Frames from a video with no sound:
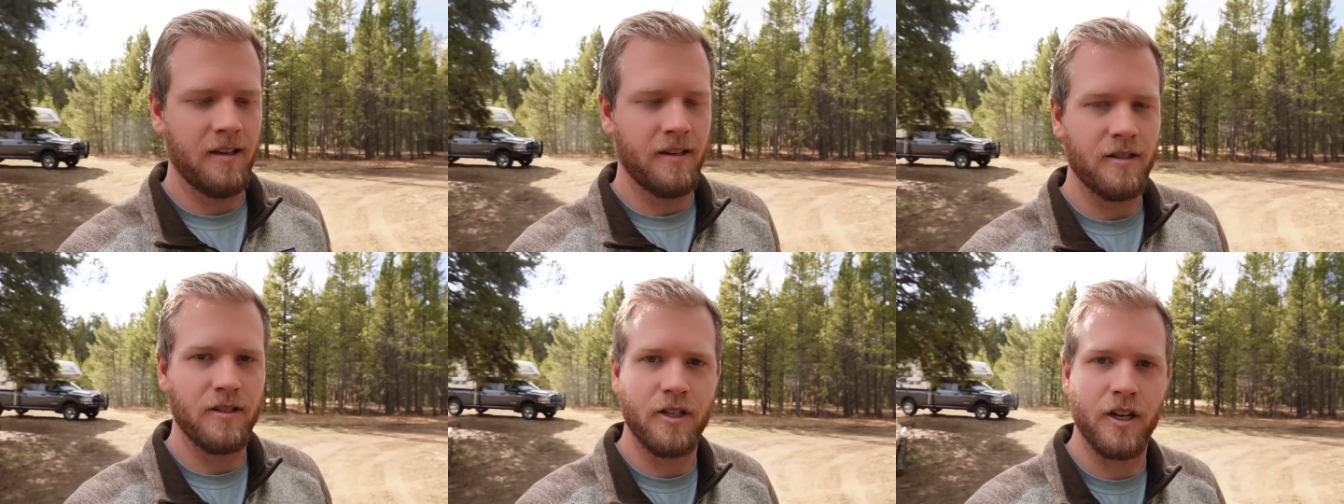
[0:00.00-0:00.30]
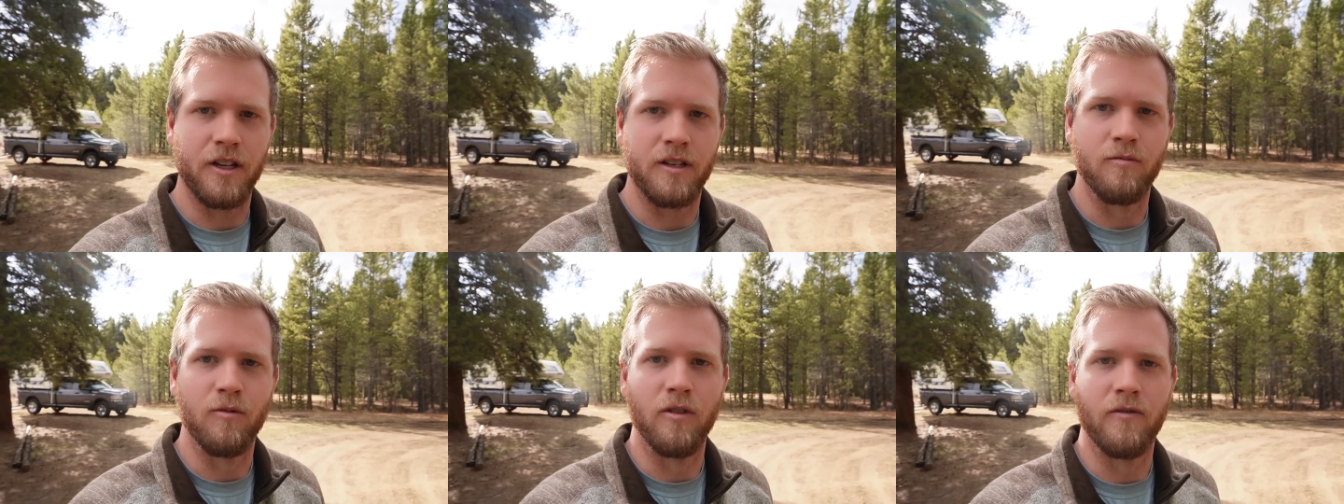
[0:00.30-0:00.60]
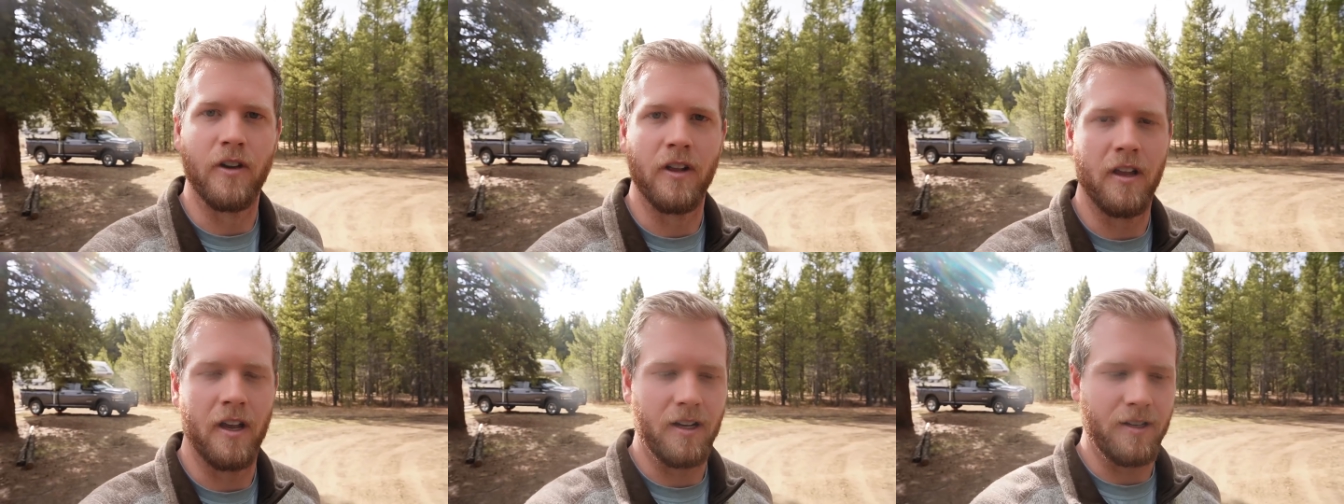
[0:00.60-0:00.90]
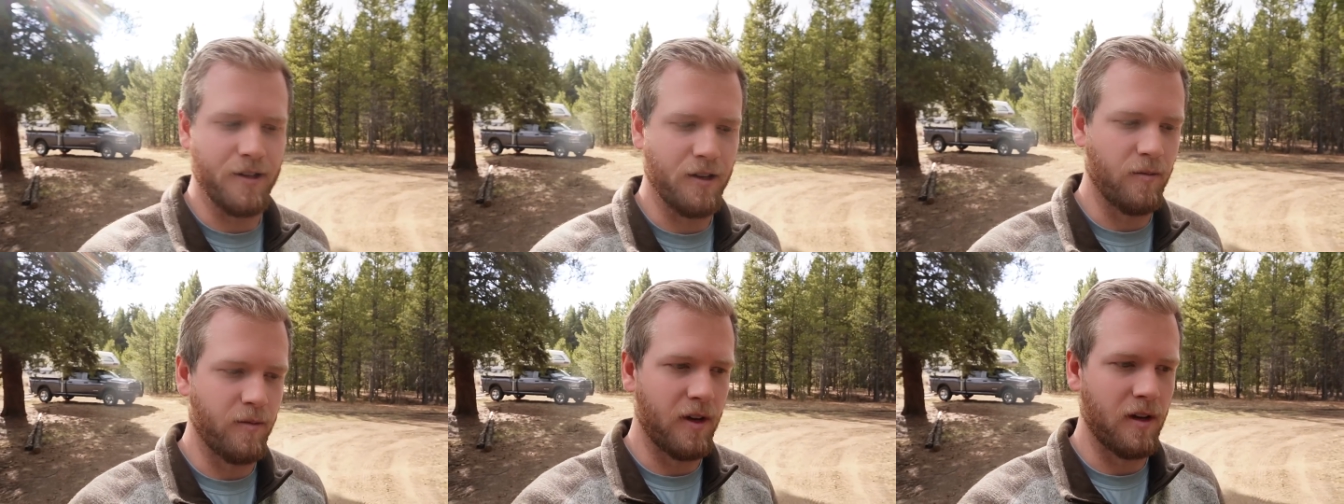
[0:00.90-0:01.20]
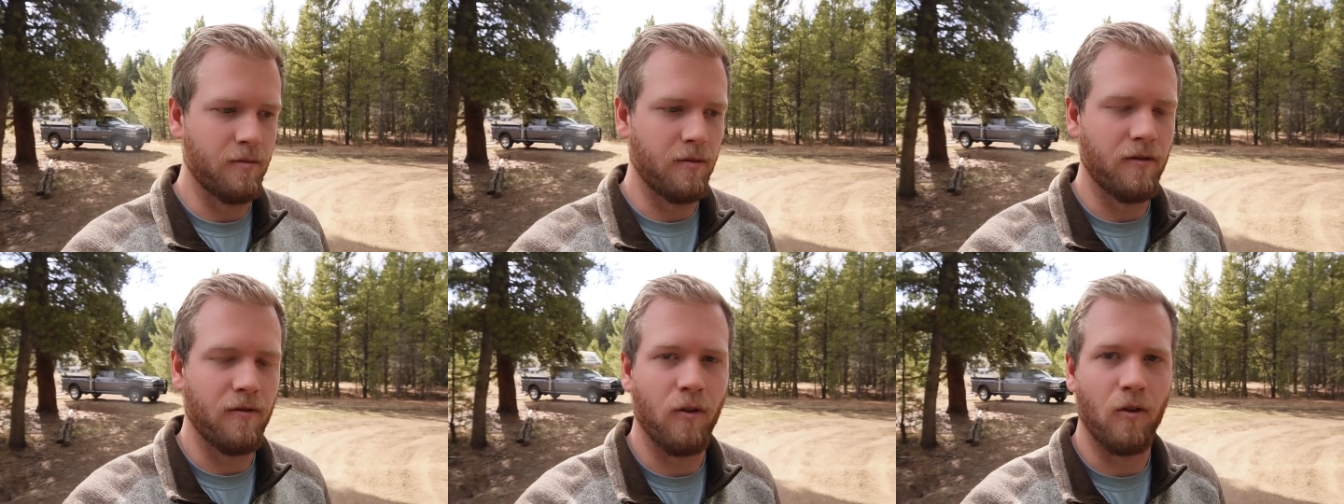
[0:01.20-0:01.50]
Just moving our legs a little
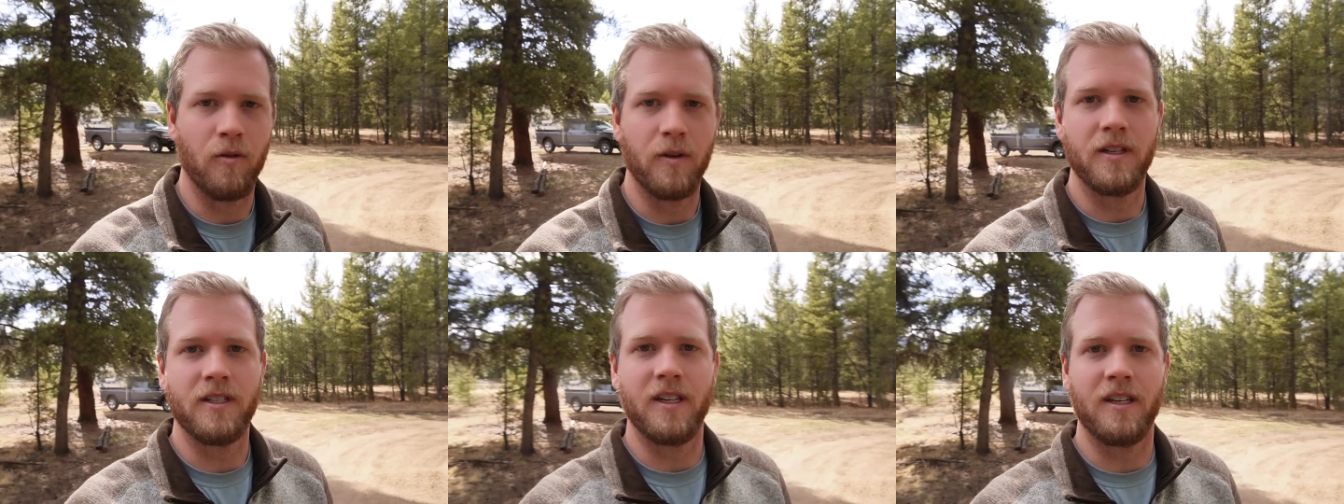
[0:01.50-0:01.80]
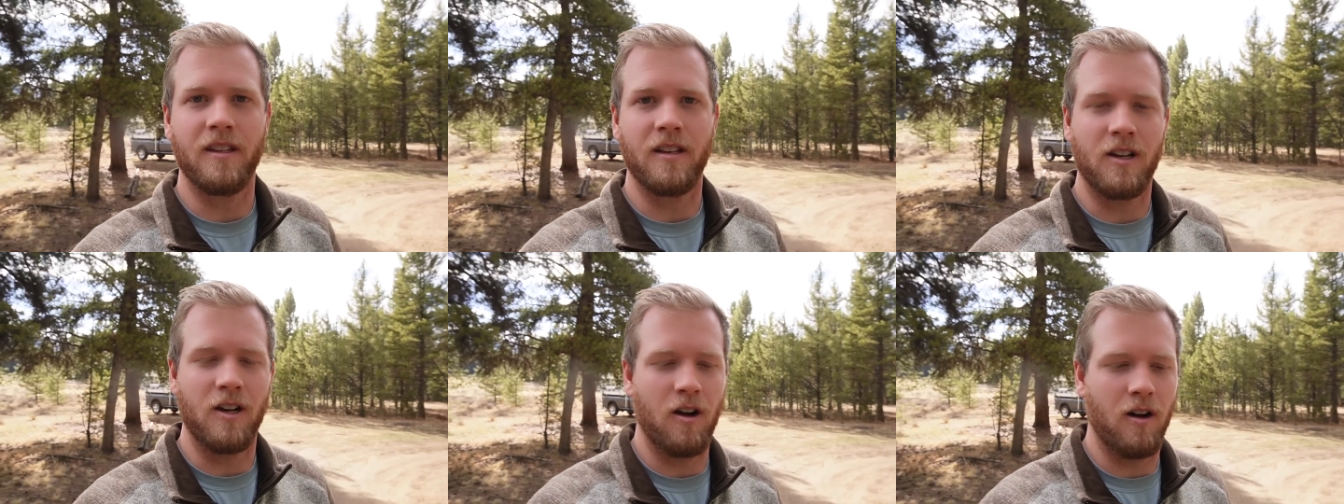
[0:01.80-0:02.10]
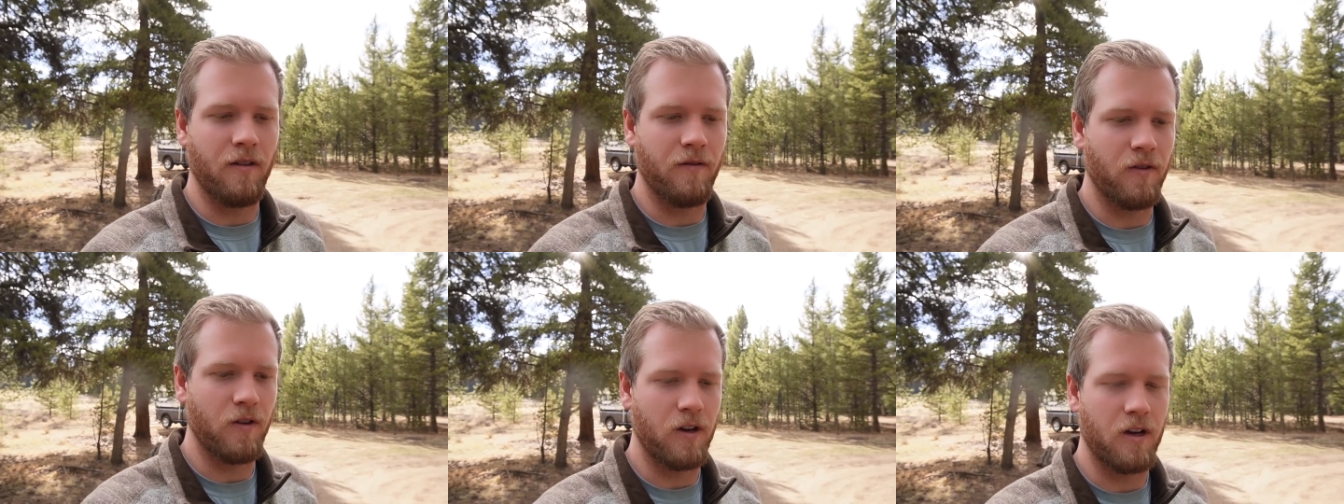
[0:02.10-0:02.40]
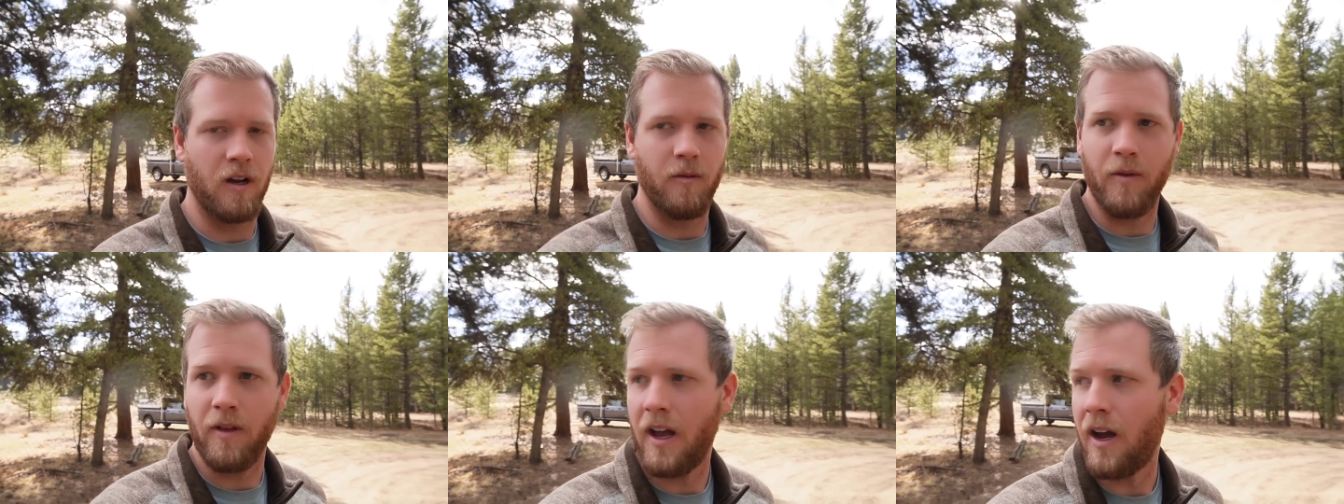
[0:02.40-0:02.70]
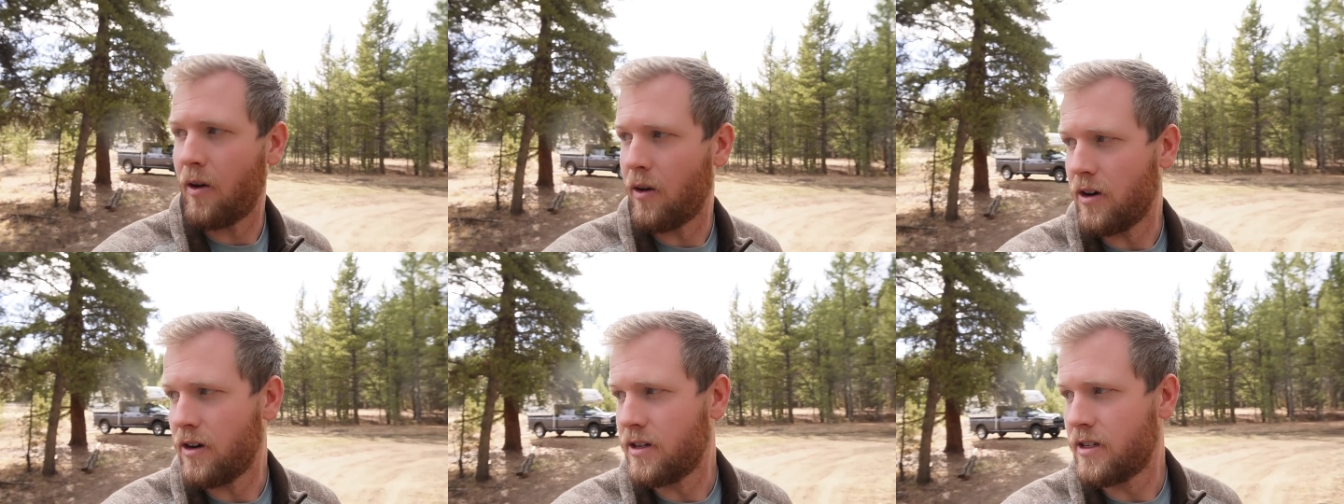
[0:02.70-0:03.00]
bit before we sit in the car for a couple
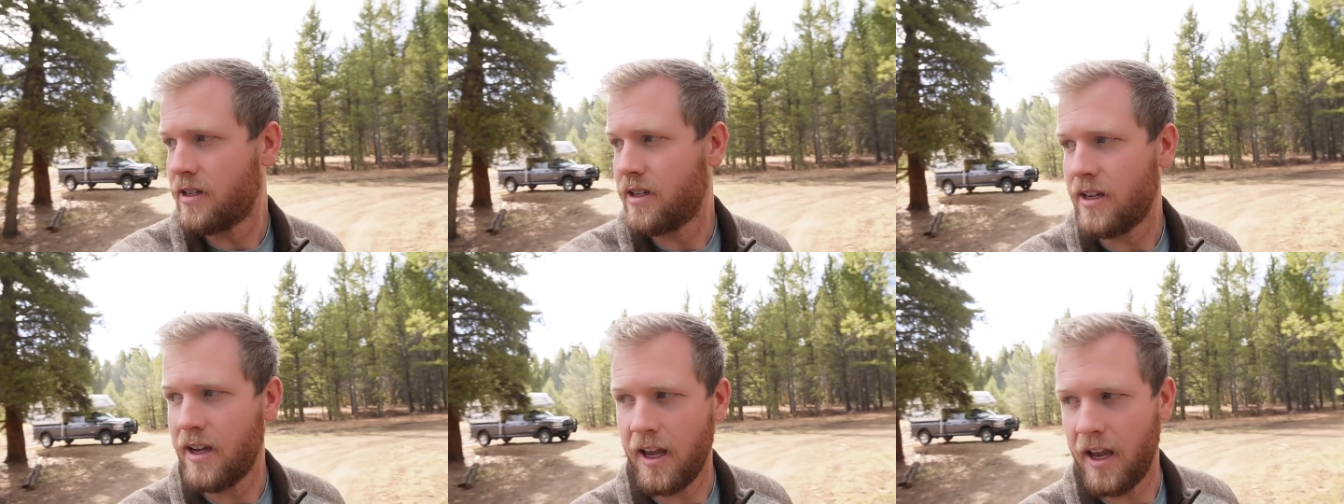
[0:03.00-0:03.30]
hours,